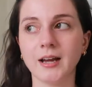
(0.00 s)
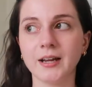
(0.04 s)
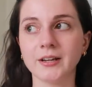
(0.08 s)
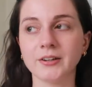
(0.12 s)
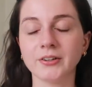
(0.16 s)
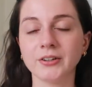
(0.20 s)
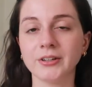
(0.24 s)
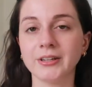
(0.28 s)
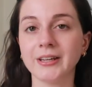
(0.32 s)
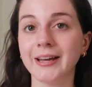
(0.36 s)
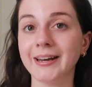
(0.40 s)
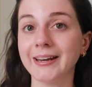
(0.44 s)
I
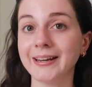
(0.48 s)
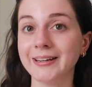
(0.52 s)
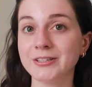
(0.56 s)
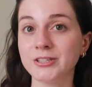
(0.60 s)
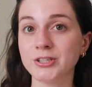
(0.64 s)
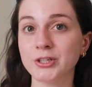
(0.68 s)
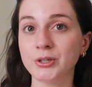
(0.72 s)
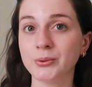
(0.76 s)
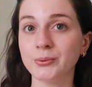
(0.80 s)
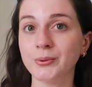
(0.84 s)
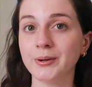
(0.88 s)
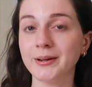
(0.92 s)
could get
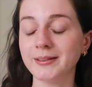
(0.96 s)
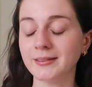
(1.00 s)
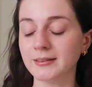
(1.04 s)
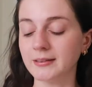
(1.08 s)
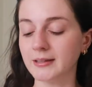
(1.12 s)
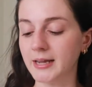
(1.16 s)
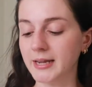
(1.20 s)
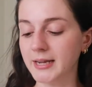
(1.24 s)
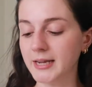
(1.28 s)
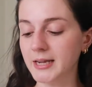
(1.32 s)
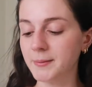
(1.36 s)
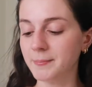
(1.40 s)
into and
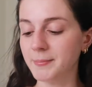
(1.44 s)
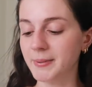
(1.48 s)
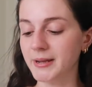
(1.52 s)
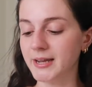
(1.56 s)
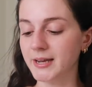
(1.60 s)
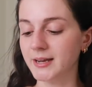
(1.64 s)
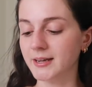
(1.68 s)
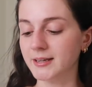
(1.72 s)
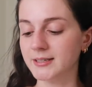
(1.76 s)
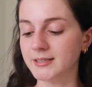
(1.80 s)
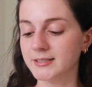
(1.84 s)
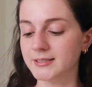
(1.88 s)
like,
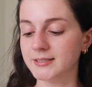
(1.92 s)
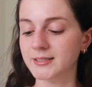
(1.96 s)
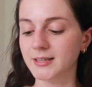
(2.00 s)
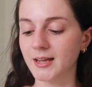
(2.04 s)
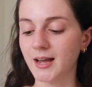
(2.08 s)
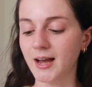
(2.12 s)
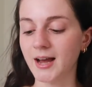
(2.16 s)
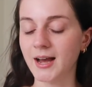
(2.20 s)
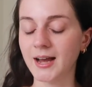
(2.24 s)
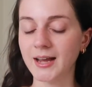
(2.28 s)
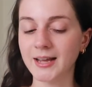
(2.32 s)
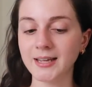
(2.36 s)
because
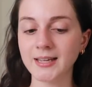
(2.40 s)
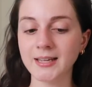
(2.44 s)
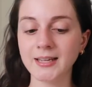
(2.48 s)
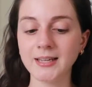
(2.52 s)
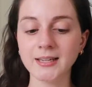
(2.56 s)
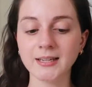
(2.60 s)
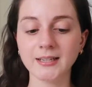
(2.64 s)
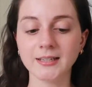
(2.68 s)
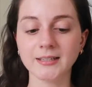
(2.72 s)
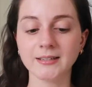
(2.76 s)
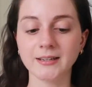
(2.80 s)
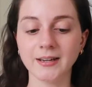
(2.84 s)

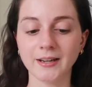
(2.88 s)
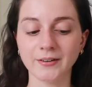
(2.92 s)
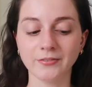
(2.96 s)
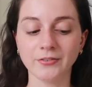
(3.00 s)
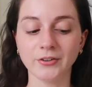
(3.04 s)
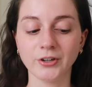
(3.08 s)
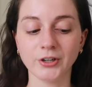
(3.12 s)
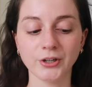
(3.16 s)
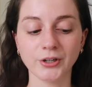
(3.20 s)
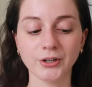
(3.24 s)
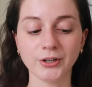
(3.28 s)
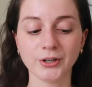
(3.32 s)
I
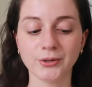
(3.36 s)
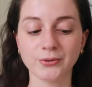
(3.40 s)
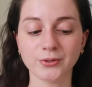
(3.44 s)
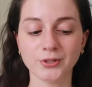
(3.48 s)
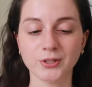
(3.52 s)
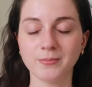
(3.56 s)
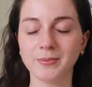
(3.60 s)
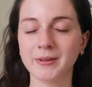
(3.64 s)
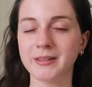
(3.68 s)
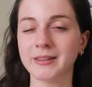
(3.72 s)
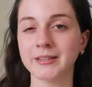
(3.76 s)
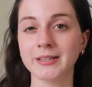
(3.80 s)
never used
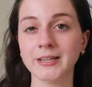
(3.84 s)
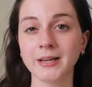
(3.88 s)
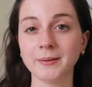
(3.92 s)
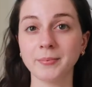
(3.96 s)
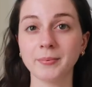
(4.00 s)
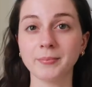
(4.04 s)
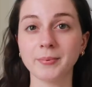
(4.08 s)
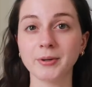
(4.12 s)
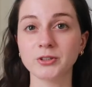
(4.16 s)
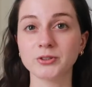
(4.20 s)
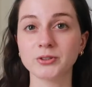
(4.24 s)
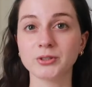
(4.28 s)
to be the type
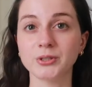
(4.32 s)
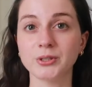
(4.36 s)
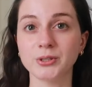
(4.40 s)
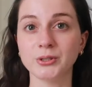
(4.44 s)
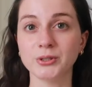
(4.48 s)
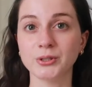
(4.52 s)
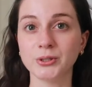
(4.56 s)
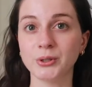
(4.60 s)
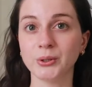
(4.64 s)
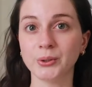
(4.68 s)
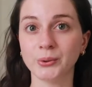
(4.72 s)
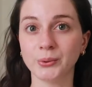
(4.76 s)
of
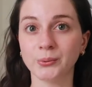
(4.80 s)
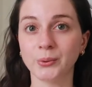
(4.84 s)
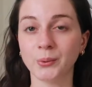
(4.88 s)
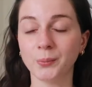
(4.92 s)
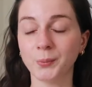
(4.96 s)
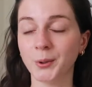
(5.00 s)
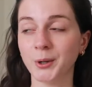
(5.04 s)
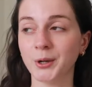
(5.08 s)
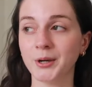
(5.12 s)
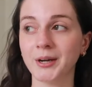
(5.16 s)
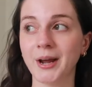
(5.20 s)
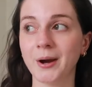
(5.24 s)
person to
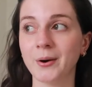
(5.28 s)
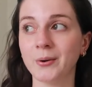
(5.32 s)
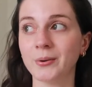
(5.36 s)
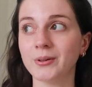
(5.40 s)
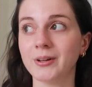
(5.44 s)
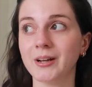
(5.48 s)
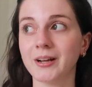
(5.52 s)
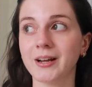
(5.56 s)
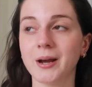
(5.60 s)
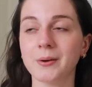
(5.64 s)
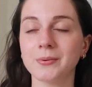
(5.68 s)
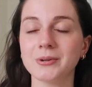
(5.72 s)
work out.
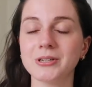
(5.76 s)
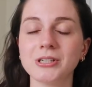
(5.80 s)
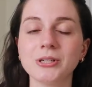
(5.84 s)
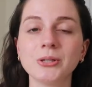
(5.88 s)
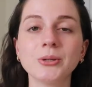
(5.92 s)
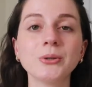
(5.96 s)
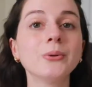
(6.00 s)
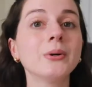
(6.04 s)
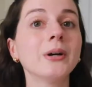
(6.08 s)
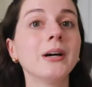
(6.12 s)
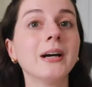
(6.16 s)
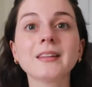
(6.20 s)
Like, I would
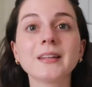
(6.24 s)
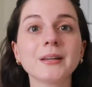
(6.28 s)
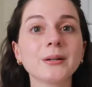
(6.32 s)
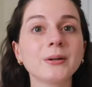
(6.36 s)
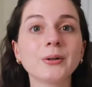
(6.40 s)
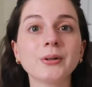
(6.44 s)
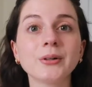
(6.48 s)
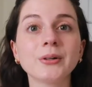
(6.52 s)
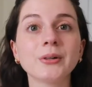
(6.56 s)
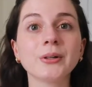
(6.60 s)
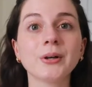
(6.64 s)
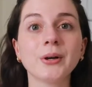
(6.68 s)
do
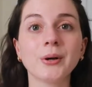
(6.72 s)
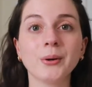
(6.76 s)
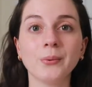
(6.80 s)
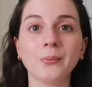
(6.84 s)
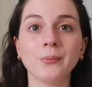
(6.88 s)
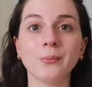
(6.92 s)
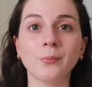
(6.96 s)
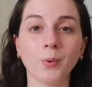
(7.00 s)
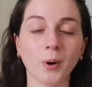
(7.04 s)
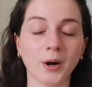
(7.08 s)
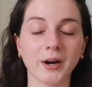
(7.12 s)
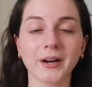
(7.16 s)
little
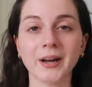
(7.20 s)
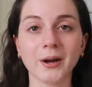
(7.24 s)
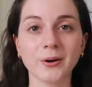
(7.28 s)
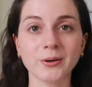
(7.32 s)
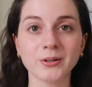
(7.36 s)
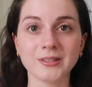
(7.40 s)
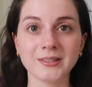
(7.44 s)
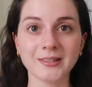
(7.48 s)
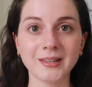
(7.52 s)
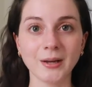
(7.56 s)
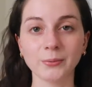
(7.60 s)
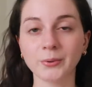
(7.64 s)

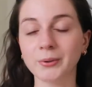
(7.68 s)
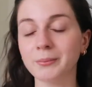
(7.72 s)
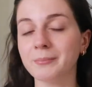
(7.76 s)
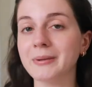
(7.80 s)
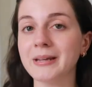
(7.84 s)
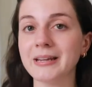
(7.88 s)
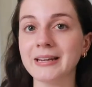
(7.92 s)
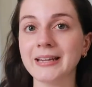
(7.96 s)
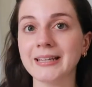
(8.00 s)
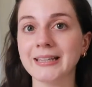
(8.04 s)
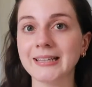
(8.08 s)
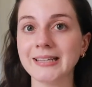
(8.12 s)
workouts that were
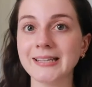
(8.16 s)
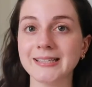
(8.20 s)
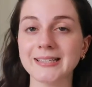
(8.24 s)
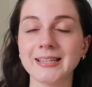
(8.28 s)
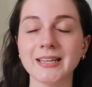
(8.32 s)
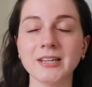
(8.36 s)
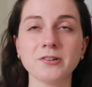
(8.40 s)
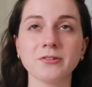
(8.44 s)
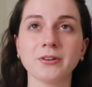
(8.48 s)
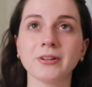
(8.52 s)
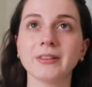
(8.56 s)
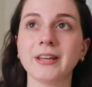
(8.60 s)
meaningless
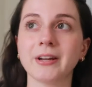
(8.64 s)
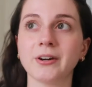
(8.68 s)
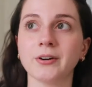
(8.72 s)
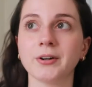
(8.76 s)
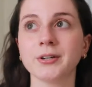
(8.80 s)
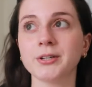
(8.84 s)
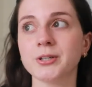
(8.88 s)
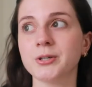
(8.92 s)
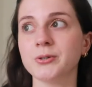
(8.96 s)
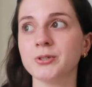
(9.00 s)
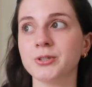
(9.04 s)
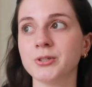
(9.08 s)
here and there
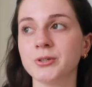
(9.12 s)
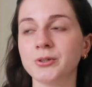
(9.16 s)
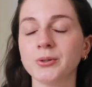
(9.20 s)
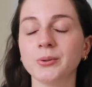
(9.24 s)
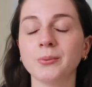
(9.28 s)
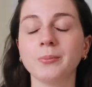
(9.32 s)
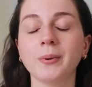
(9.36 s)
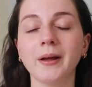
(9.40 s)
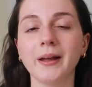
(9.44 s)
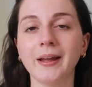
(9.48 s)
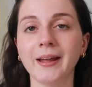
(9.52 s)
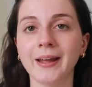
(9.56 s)
on
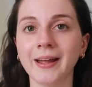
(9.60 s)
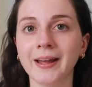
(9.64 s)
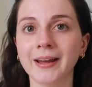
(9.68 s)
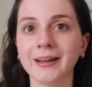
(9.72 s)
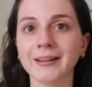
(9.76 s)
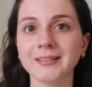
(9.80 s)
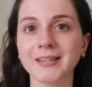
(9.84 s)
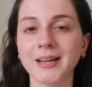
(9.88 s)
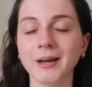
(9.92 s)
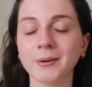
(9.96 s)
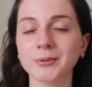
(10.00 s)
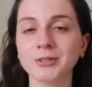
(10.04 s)
YouTube,
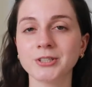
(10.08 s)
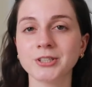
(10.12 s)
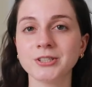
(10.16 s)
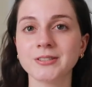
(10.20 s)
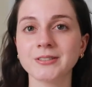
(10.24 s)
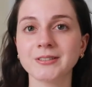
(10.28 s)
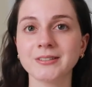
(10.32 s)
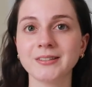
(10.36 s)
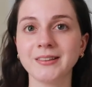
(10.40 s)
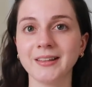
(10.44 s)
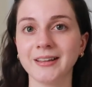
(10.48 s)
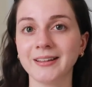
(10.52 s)
and I would
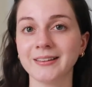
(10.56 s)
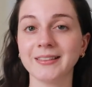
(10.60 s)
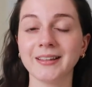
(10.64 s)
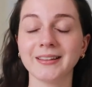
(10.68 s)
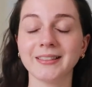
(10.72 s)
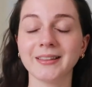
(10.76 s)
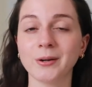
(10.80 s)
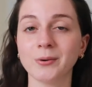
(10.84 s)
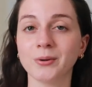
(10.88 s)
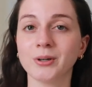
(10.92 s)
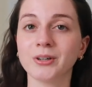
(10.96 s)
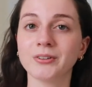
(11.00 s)
just think
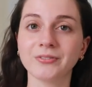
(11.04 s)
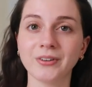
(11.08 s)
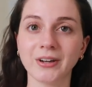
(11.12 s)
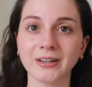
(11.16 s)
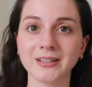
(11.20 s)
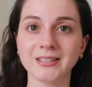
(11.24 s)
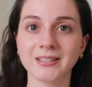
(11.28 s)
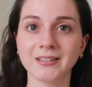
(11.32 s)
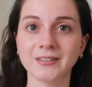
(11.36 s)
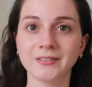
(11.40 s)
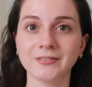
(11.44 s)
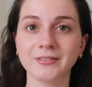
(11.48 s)
that they were
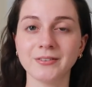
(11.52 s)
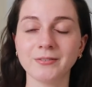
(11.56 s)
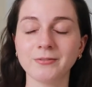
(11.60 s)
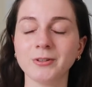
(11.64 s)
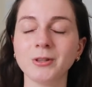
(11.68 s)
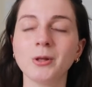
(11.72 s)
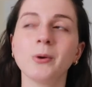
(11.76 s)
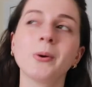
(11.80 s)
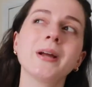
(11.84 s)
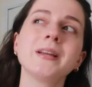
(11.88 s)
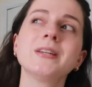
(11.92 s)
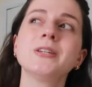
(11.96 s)
effective, even
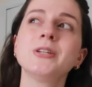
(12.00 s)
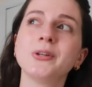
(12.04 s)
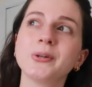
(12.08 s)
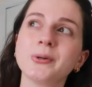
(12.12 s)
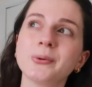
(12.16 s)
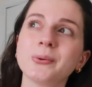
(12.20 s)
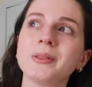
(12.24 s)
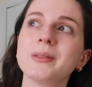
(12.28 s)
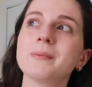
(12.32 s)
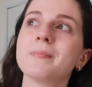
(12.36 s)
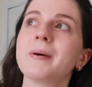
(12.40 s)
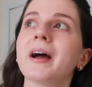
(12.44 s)
though I
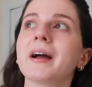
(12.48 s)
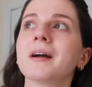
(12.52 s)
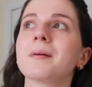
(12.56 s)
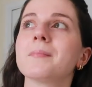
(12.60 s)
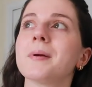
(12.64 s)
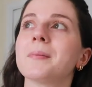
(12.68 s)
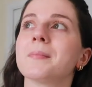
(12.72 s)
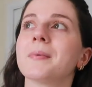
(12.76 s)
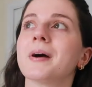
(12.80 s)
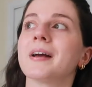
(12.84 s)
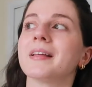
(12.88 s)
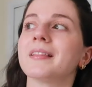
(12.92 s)
knew in the back of
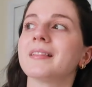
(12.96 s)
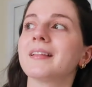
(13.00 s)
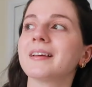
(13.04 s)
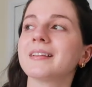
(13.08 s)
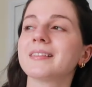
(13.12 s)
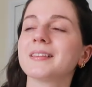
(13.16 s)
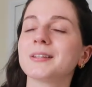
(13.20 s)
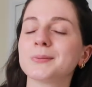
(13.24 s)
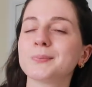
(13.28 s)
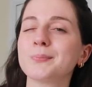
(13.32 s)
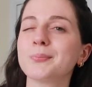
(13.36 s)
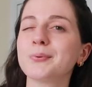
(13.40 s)
my mind,
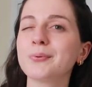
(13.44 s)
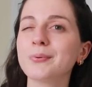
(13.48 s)
like, this